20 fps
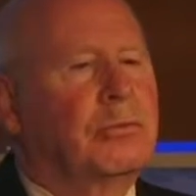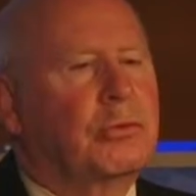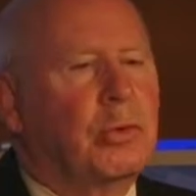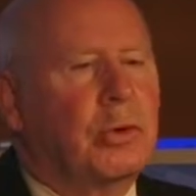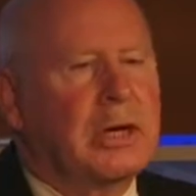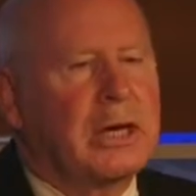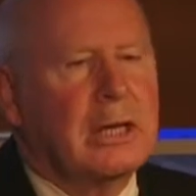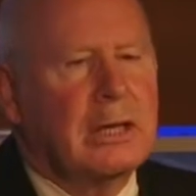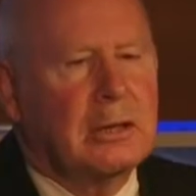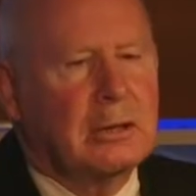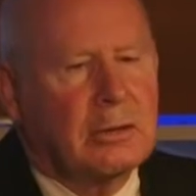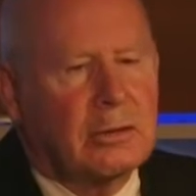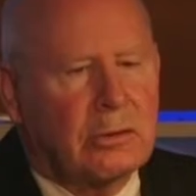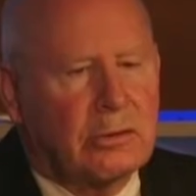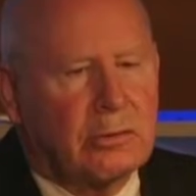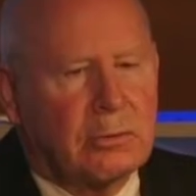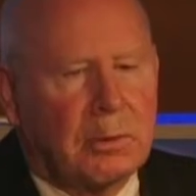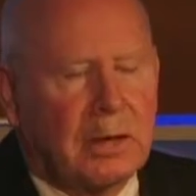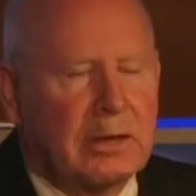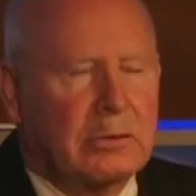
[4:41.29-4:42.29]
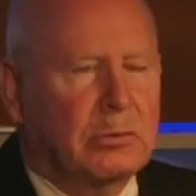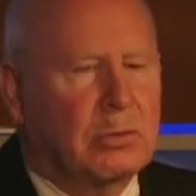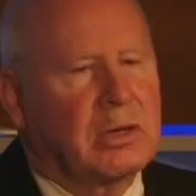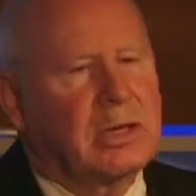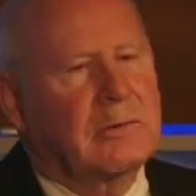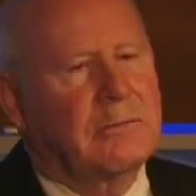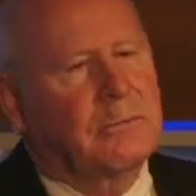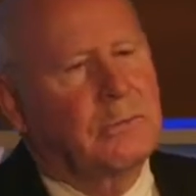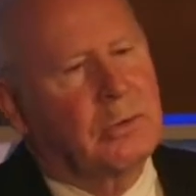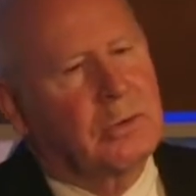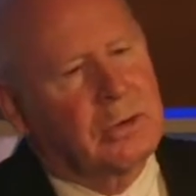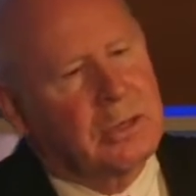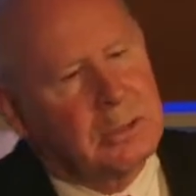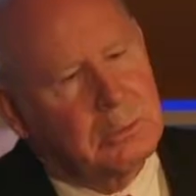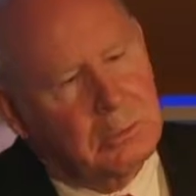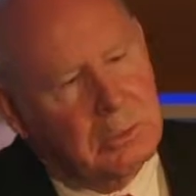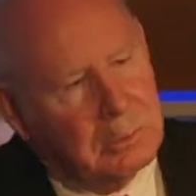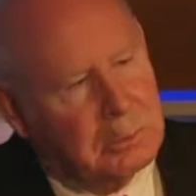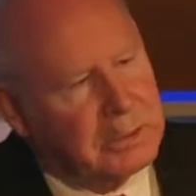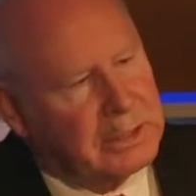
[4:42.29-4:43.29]
20 years, by
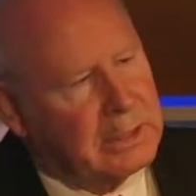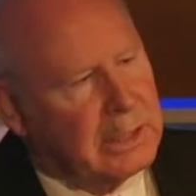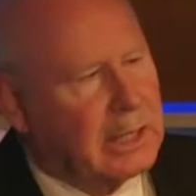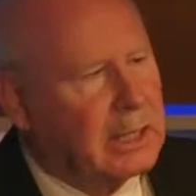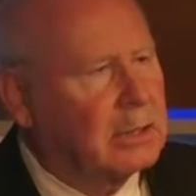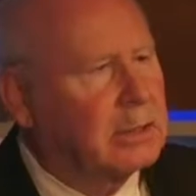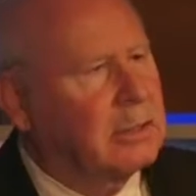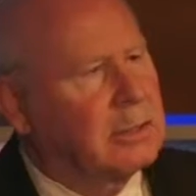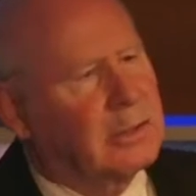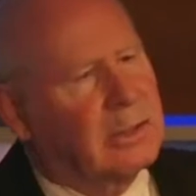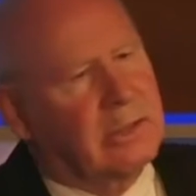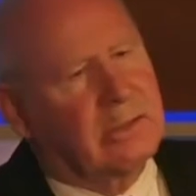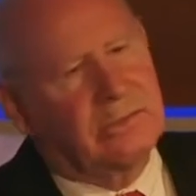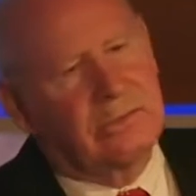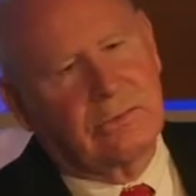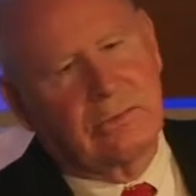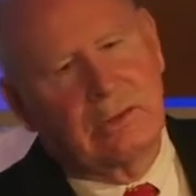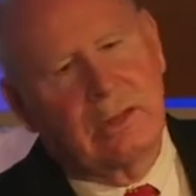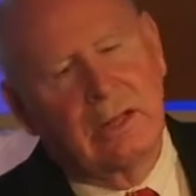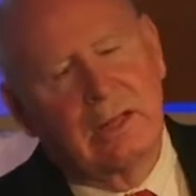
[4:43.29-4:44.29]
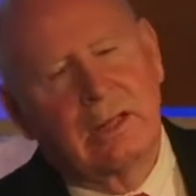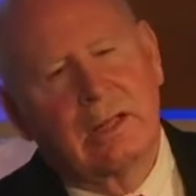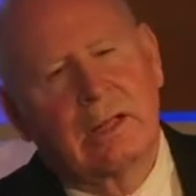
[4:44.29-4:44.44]
2040 we'll be down to this.